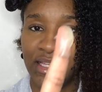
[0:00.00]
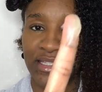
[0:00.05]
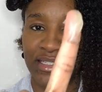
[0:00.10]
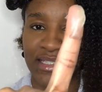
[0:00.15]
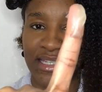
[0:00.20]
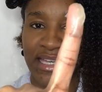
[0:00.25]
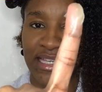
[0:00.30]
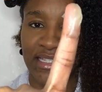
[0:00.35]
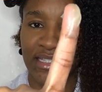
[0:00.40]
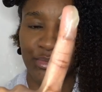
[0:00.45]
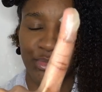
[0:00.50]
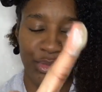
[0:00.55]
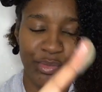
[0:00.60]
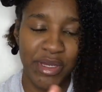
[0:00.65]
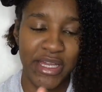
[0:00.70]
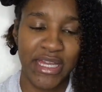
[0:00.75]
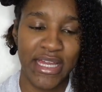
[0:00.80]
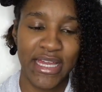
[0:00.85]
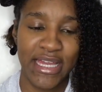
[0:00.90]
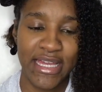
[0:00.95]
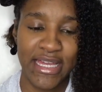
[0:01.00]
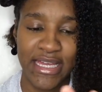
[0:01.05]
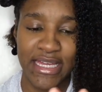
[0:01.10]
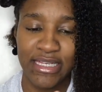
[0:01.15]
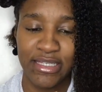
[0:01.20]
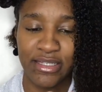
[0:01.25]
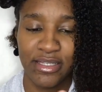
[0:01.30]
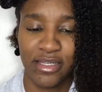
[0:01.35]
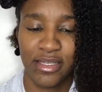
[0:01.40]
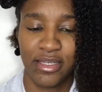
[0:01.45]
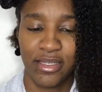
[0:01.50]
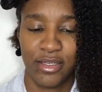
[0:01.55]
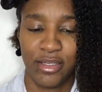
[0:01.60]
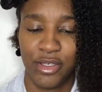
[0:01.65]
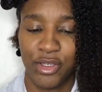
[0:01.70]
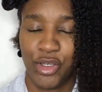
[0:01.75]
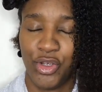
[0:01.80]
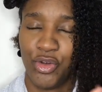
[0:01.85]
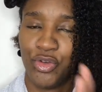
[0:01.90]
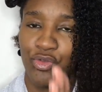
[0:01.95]
take some of my hand,
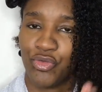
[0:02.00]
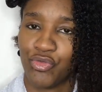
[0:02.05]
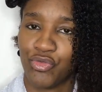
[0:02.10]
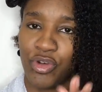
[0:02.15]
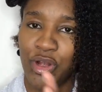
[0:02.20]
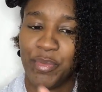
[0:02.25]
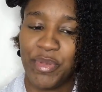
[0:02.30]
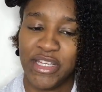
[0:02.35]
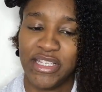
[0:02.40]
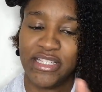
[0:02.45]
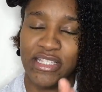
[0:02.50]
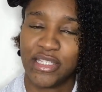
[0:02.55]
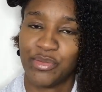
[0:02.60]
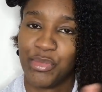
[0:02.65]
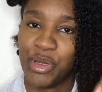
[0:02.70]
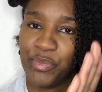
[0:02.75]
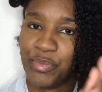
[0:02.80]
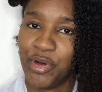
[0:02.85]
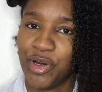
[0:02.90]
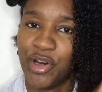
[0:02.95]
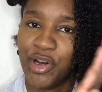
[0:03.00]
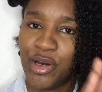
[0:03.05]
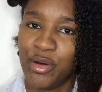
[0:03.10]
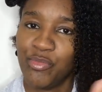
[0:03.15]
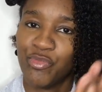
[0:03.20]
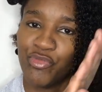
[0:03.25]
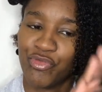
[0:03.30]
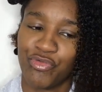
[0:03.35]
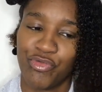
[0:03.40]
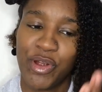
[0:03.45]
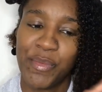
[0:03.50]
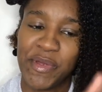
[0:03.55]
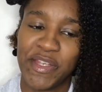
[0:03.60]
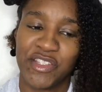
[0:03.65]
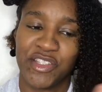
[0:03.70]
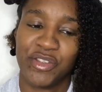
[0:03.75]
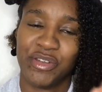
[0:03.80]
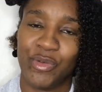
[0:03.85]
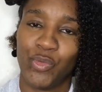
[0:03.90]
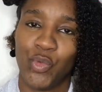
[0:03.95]
rub it into my palm, rub it
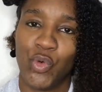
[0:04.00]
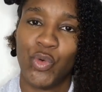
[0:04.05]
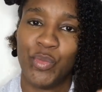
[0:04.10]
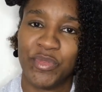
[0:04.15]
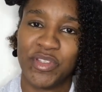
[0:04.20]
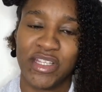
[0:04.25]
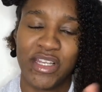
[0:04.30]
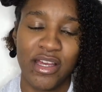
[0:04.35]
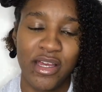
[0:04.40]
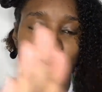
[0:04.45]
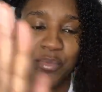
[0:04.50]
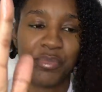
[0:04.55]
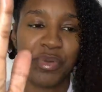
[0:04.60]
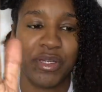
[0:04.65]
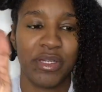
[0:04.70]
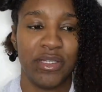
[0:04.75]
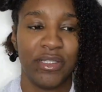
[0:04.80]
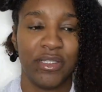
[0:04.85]
so it warms up.